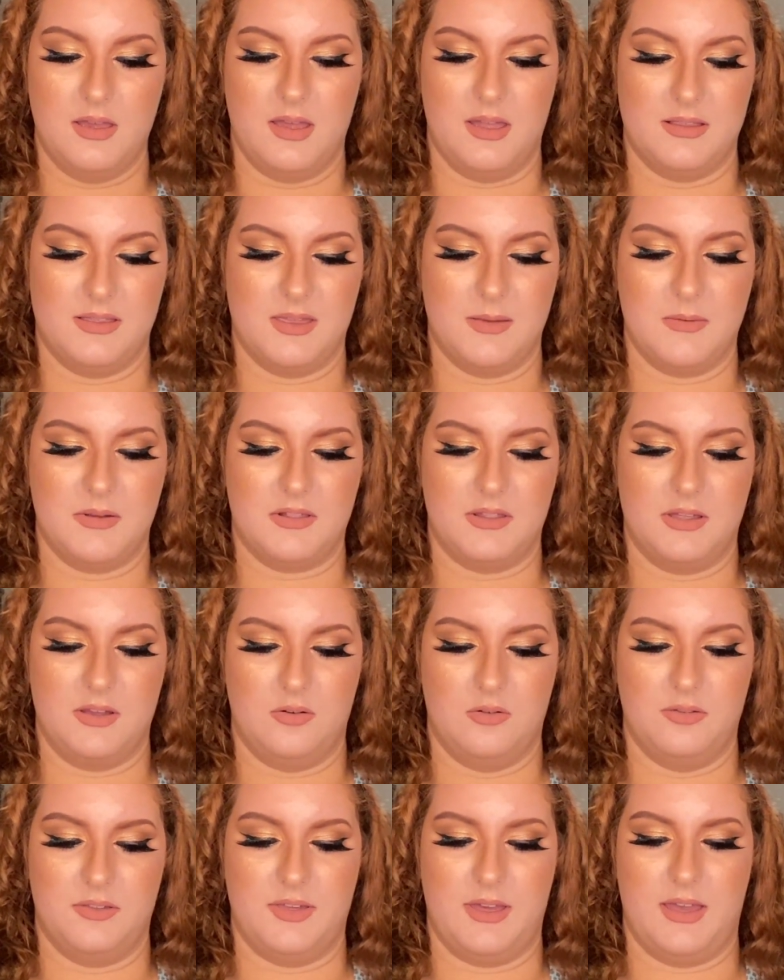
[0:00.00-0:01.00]
And typically
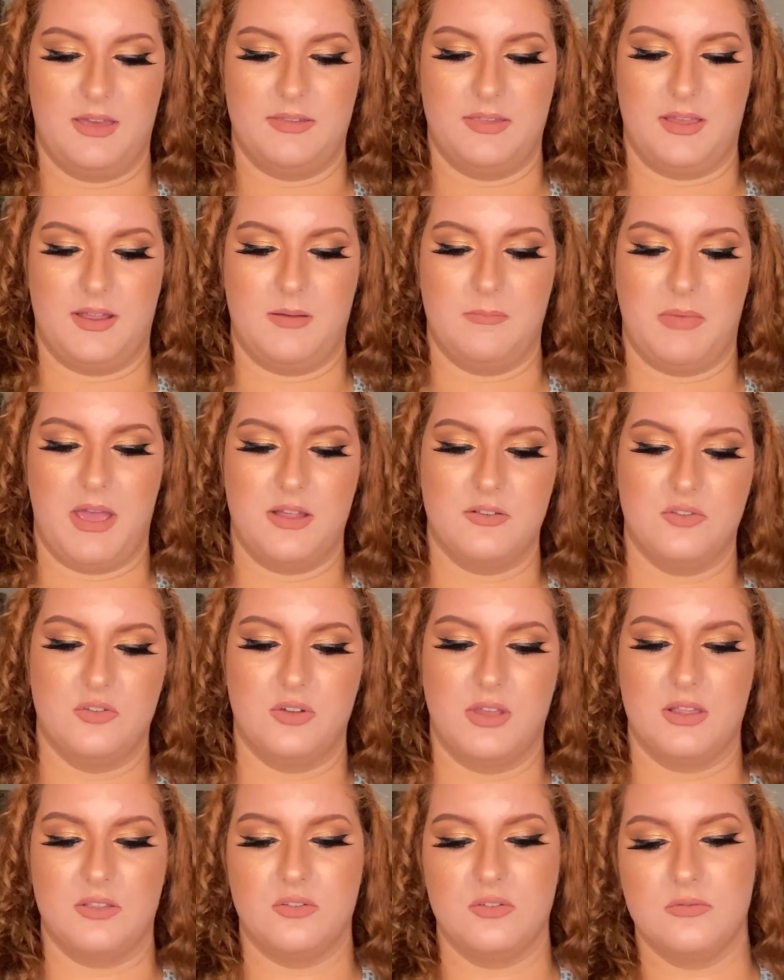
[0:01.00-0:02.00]
Ulta has like a buy
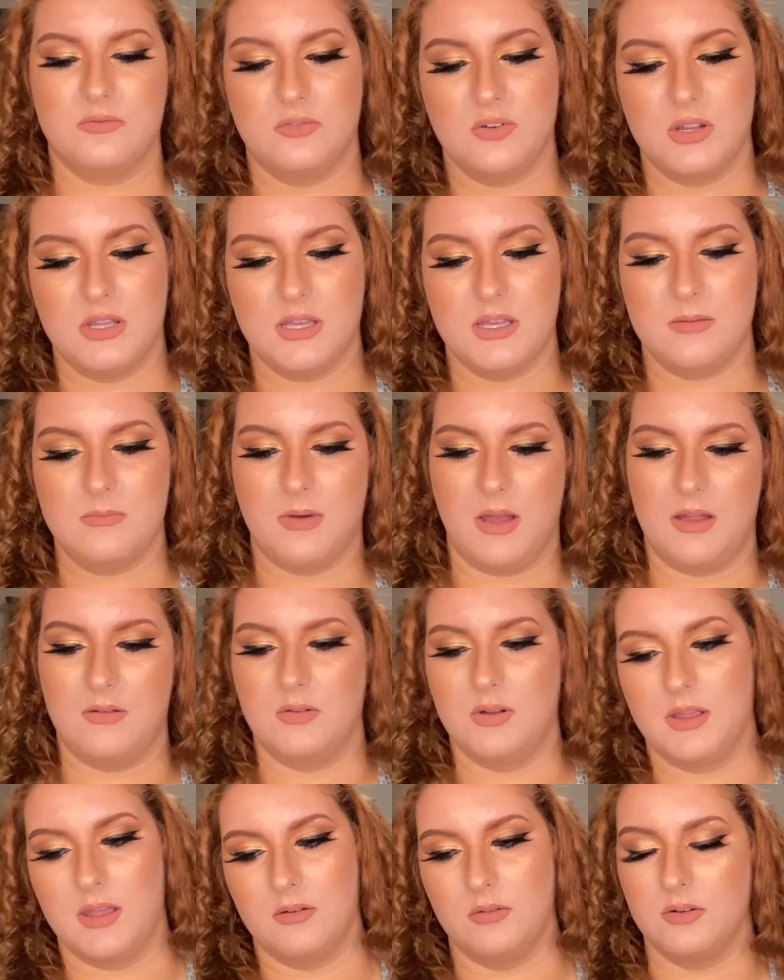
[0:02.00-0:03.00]
2 get 2 free, buy
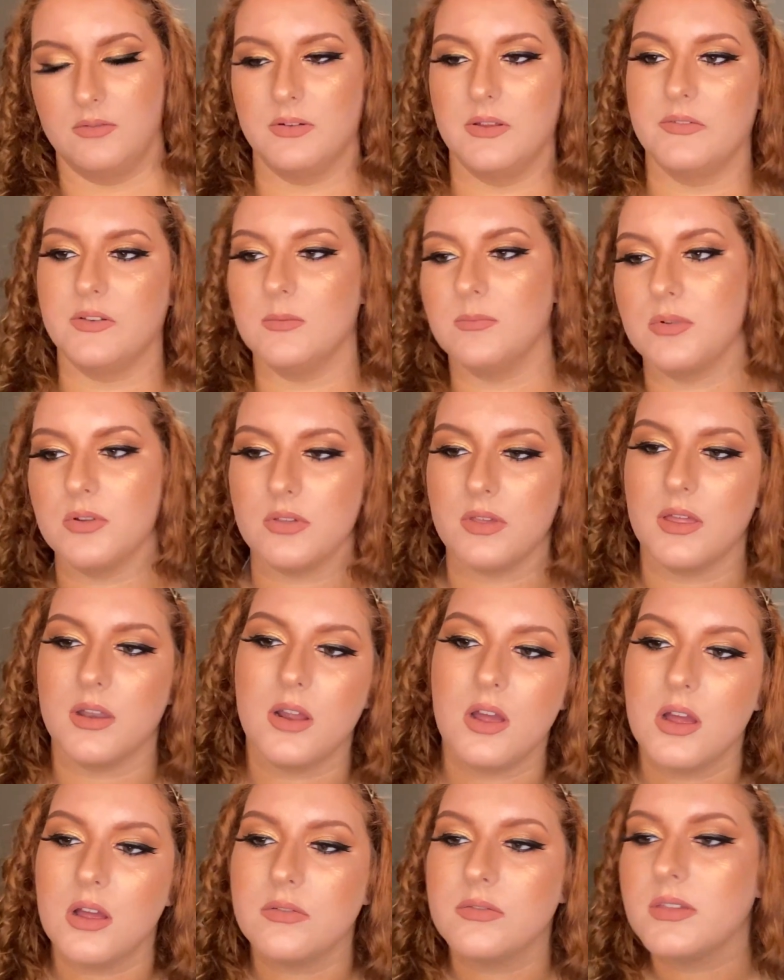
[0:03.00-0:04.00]
1 get 1 50%
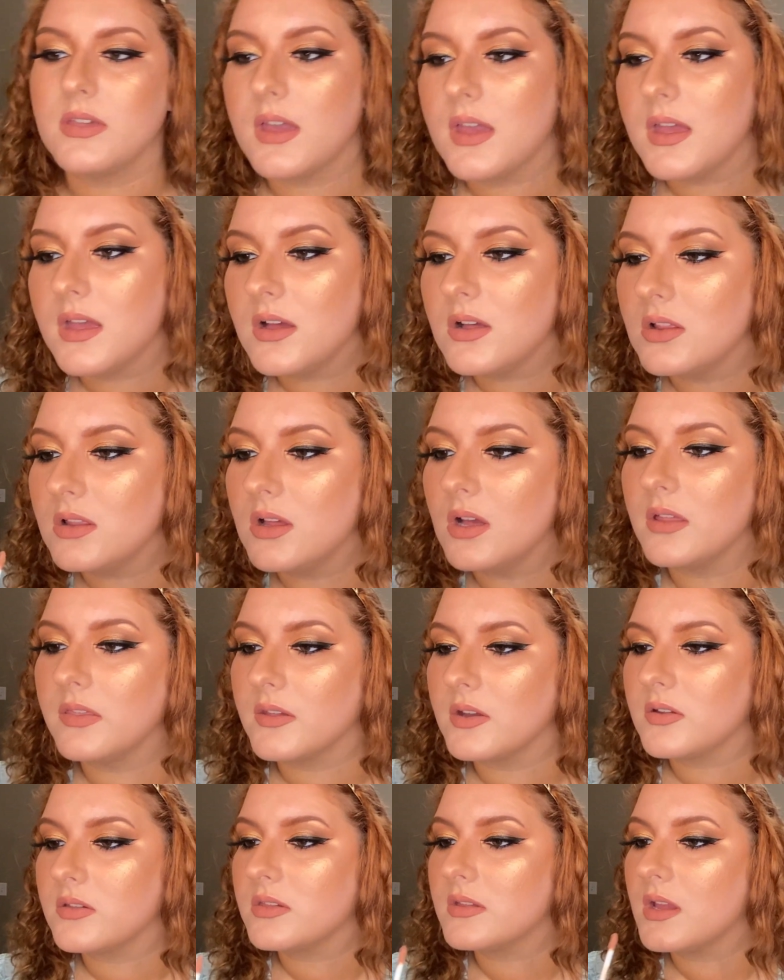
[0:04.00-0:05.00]
off sale on
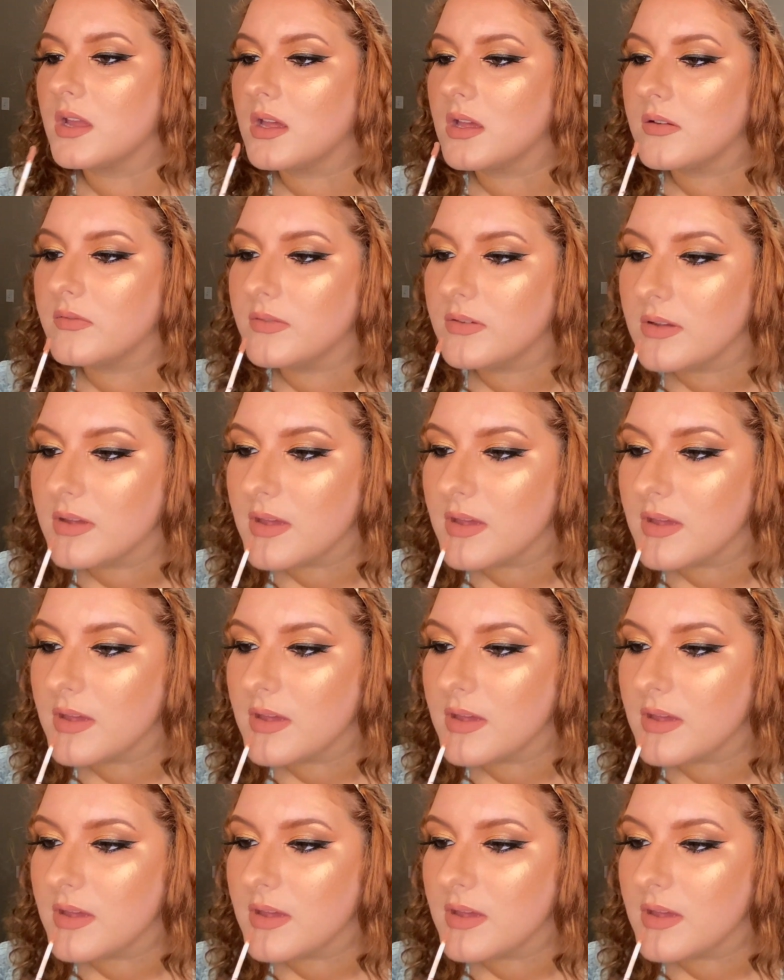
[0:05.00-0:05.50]
their stuff.